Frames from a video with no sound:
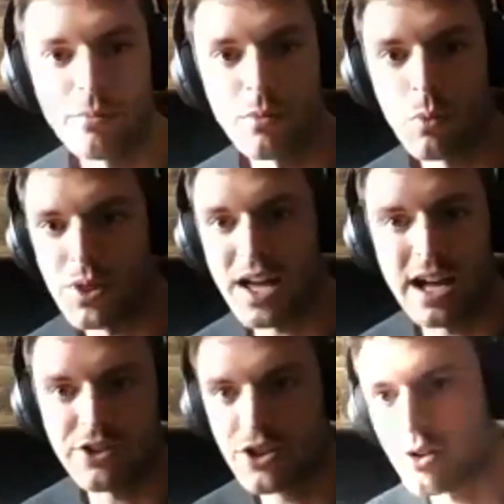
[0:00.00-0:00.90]
With
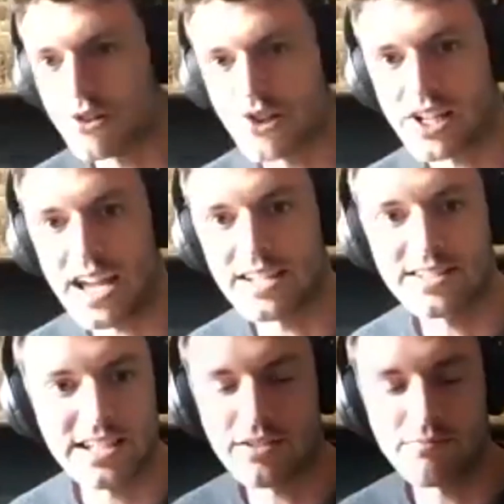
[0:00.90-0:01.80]
that
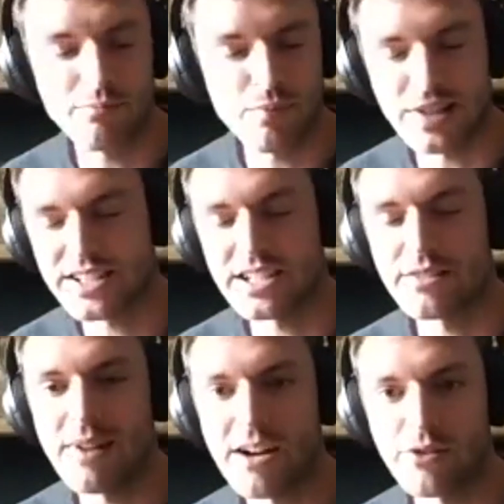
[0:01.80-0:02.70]
200K
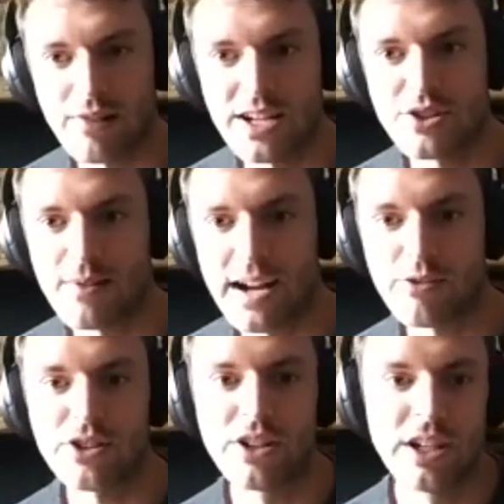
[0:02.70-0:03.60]
pre-seed round or angel
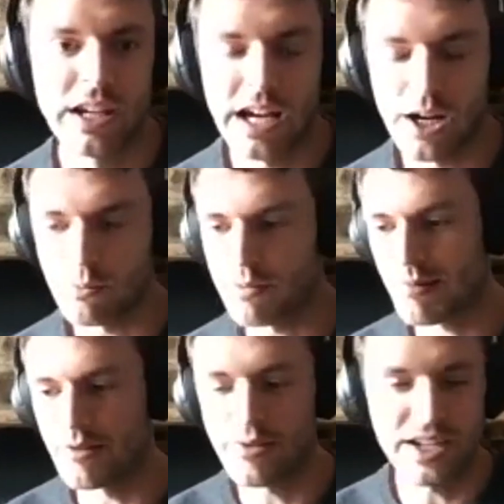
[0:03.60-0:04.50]
round, we
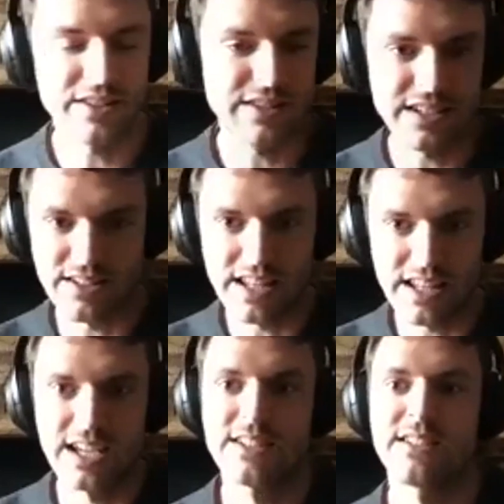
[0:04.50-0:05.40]
proved this, and
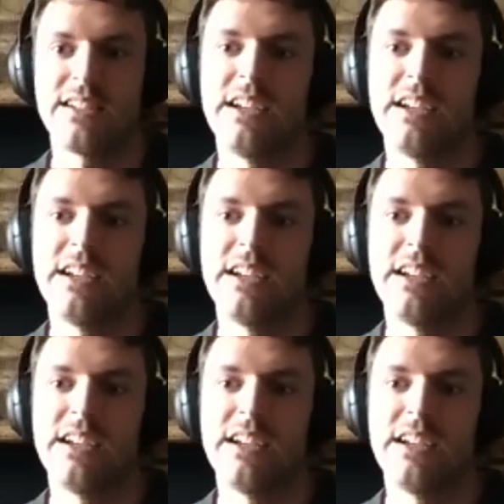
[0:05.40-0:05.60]
this.